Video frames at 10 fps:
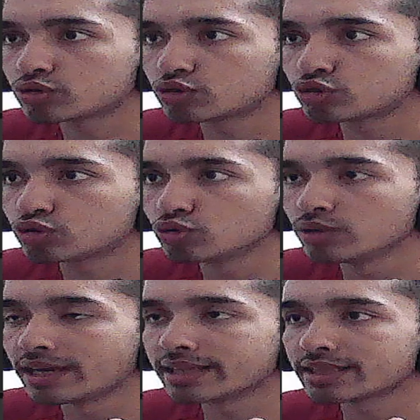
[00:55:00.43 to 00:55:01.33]
2
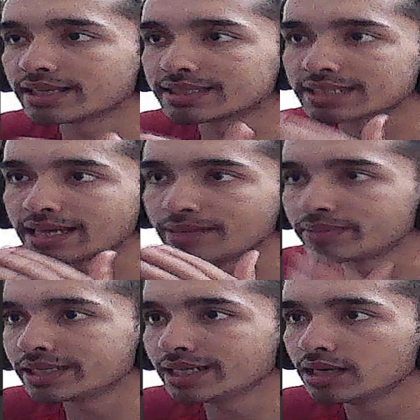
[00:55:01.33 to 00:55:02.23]
length is empty,
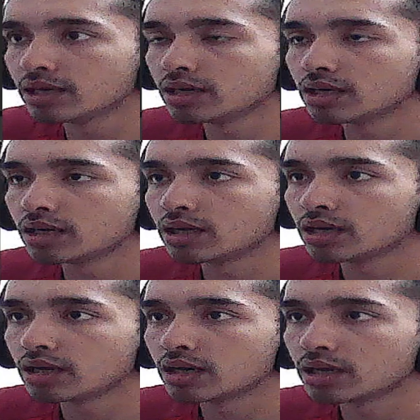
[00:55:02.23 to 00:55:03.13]

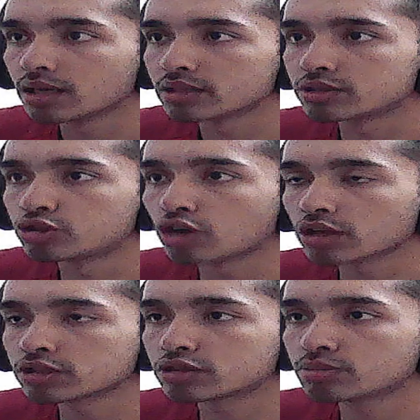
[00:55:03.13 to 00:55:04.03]

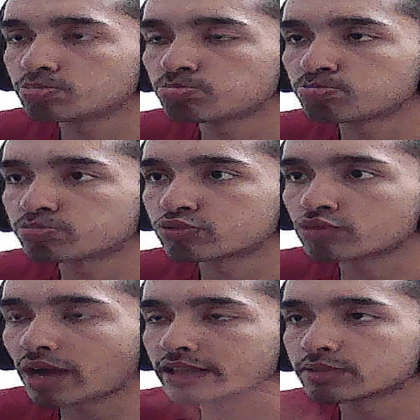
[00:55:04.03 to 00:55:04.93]
just
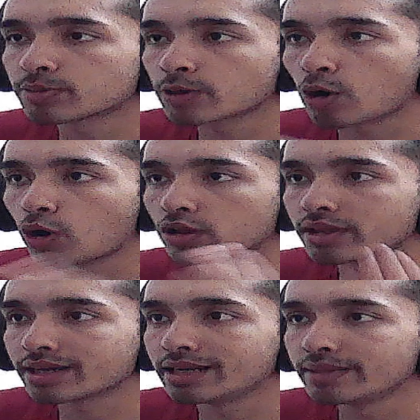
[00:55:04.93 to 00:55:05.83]
transfer all the
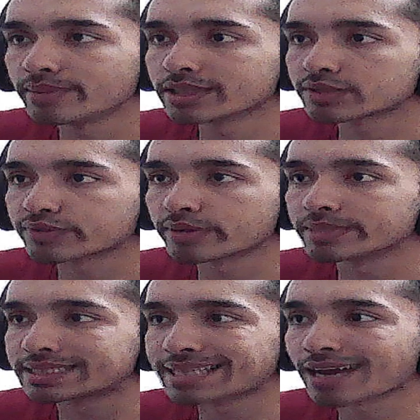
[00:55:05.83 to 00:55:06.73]
elements from
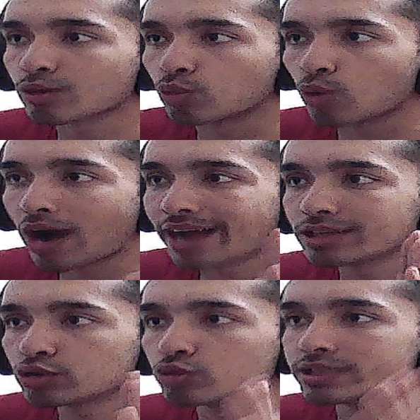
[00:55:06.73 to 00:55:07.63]
stack 1
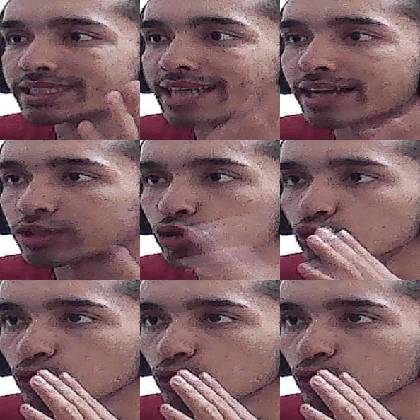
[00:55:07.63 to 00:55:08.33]
to stack 2,